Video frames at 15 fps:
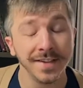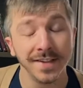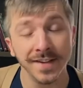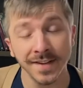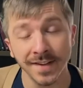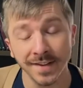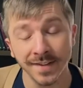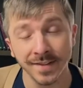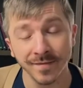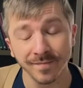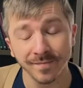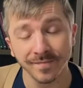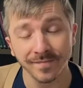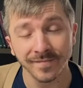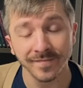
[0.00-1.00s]

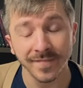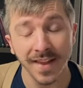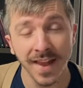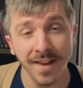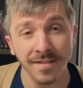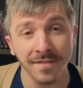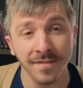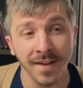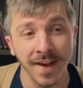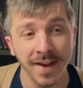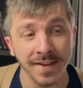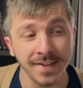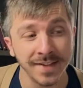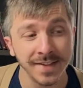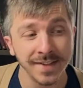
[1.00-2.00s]

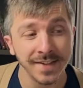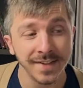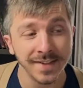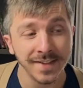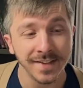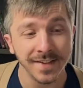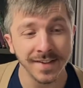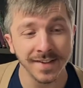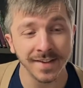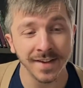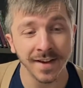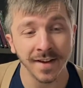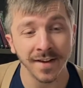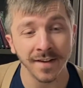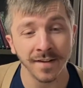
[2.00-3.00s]

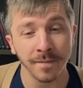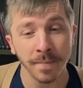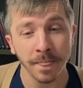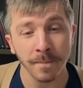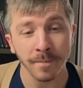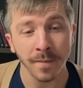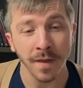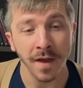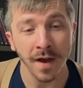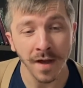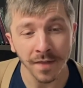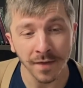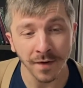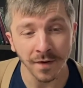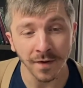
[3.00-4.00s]

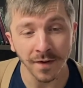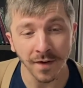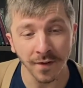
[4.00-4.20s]
other